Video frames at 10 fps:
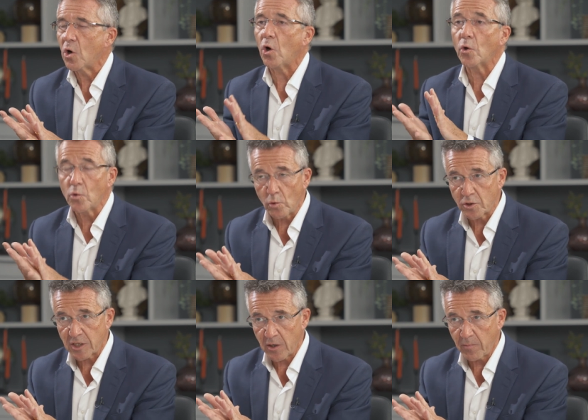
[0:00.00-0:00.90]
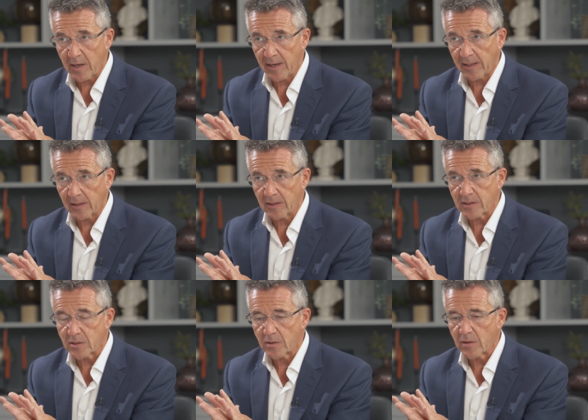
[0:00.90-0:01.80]
on
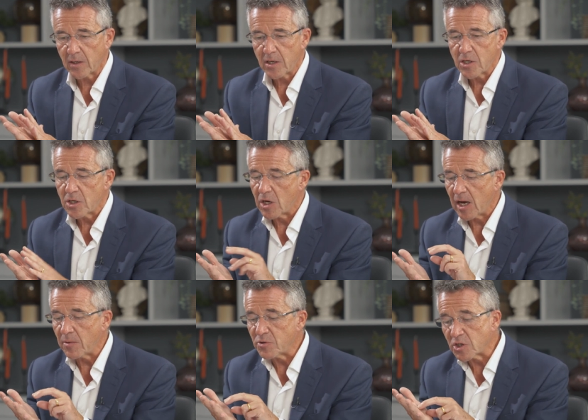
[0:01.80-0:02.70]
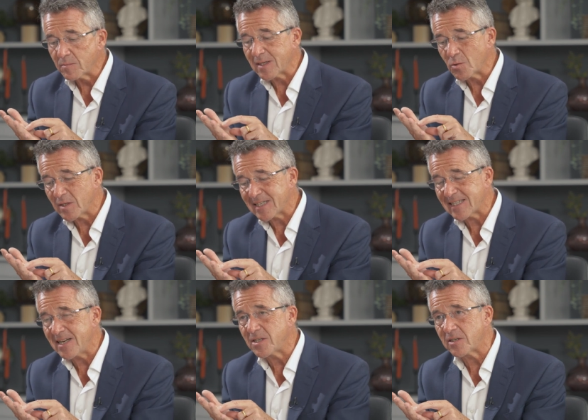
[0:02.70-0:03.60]
autopilot and sometimes with a
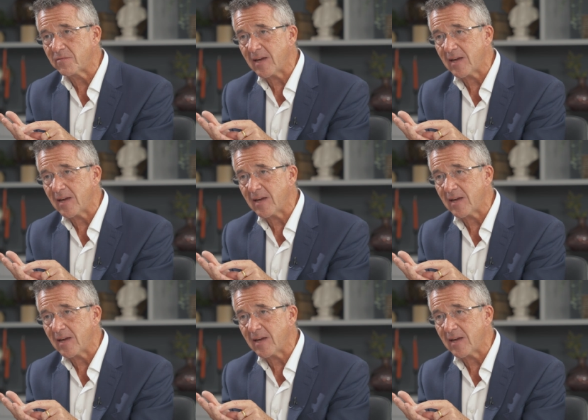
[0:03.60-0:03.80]
sense of